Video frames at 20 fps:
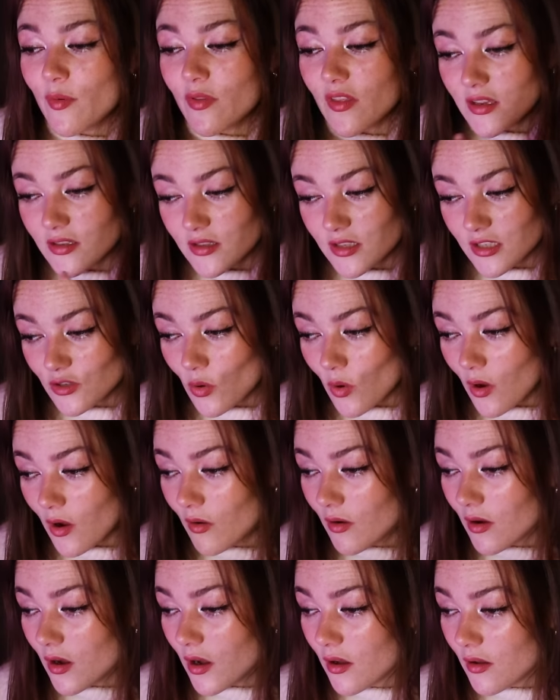but there's this
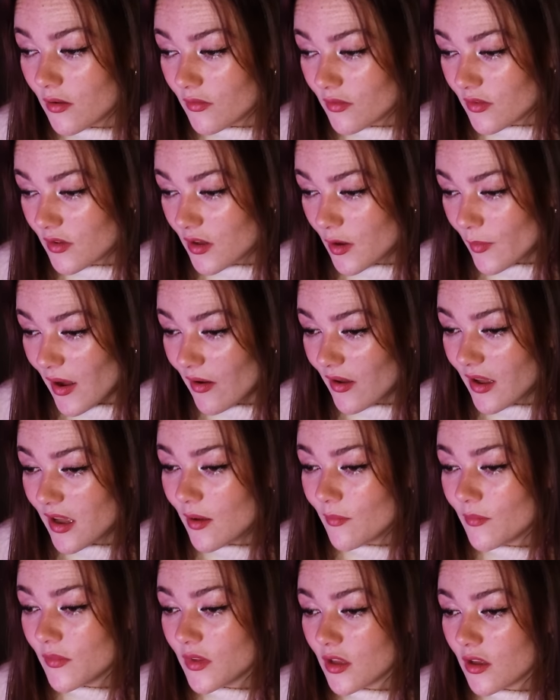quote about
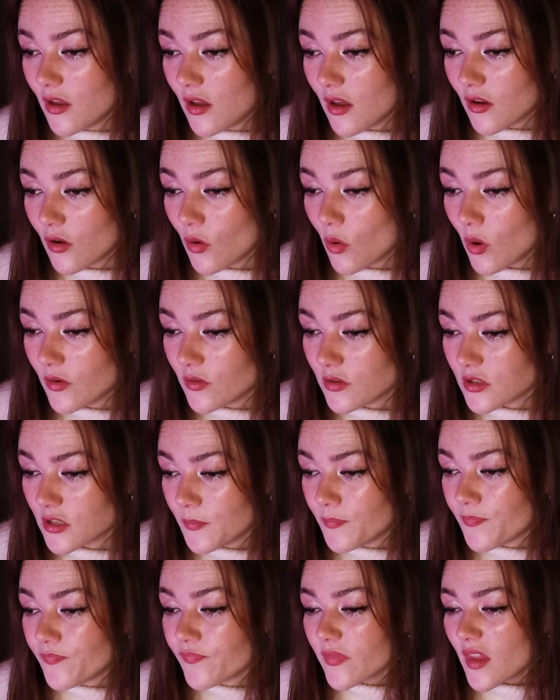him.
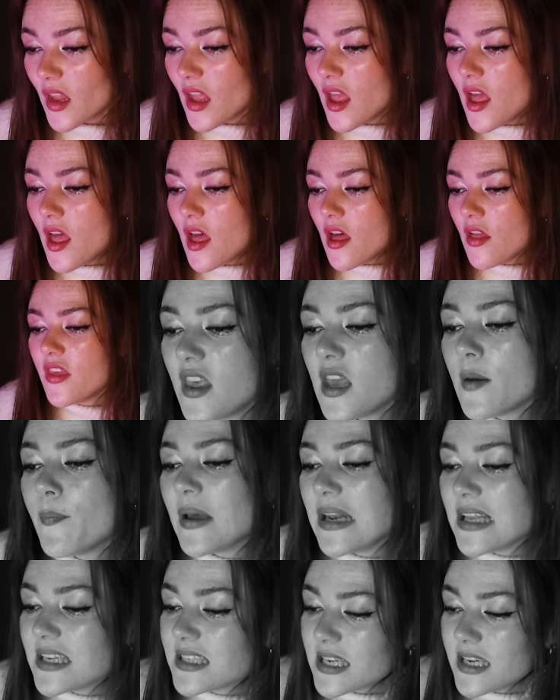Quote, "The
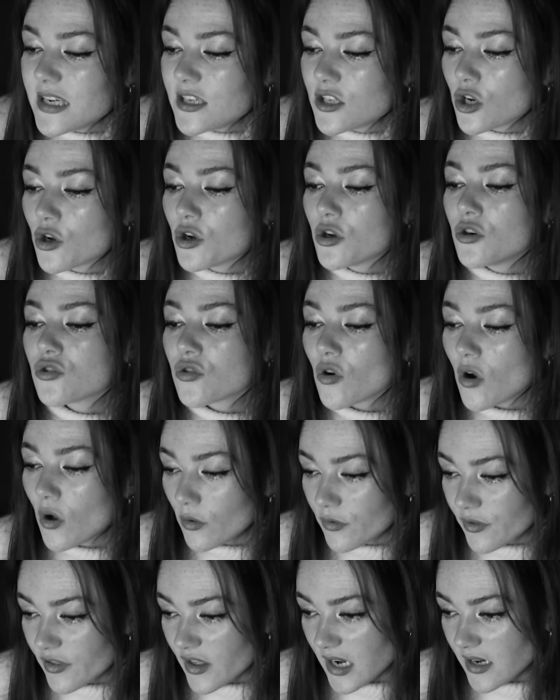ability to
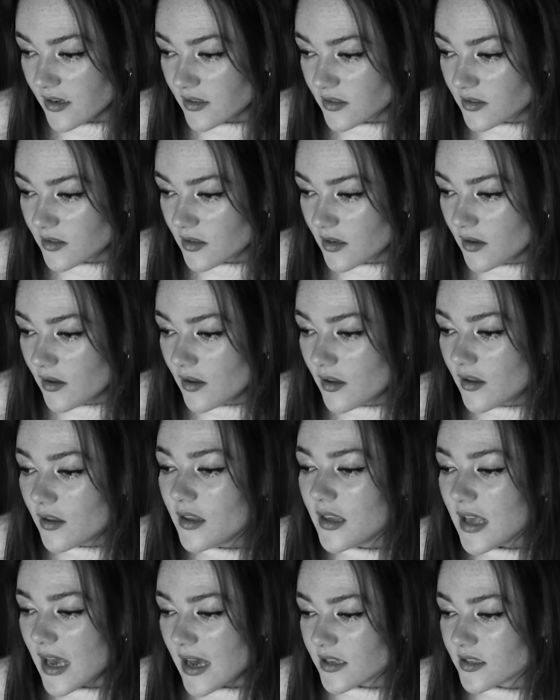control things.
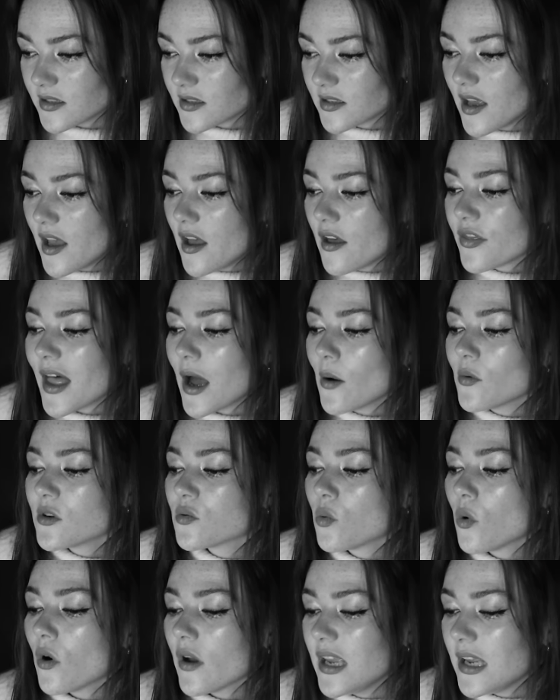Yes, that
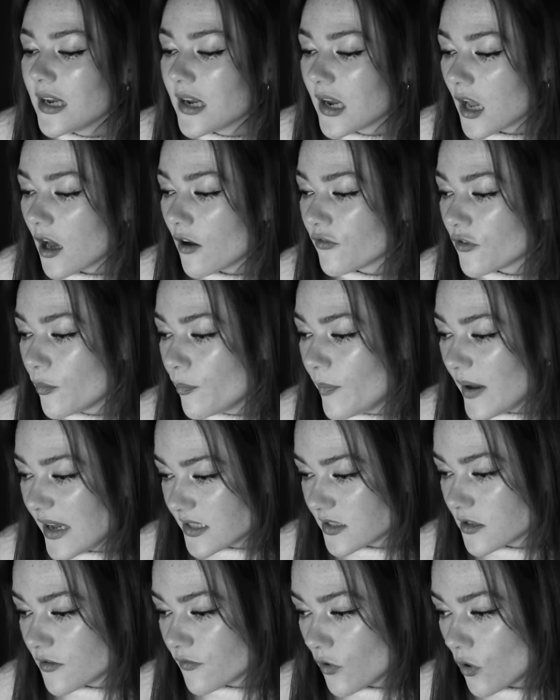was what he'd loved
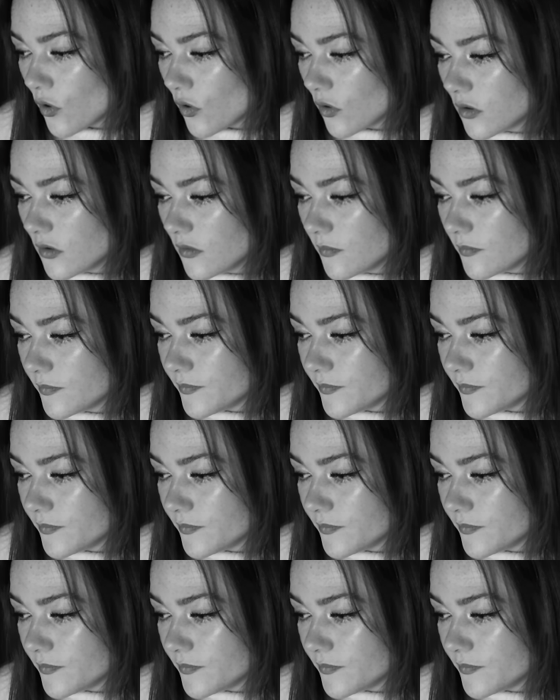best of all."